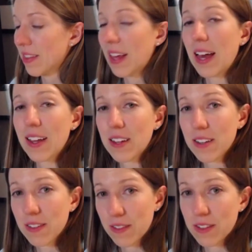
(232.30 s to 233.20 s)
that
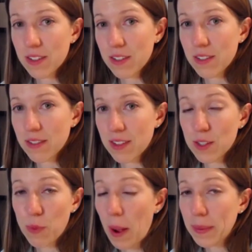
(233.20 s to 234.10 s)

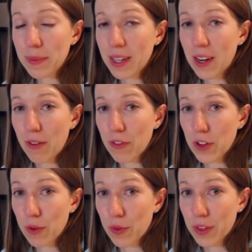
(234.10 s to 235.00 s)
is probably enough for
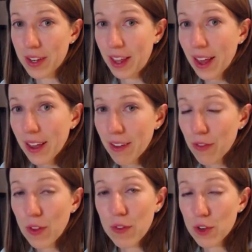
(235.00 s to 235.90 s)
you for the day.
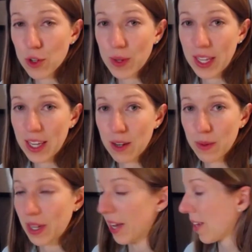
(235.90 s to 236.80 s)
If you're doing a
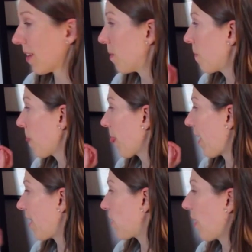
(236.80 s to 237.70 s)
keto diet
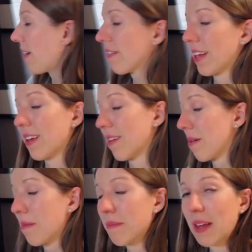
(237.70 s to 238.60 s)
and you have like
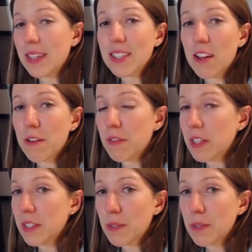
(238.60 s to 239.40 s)
a mix of a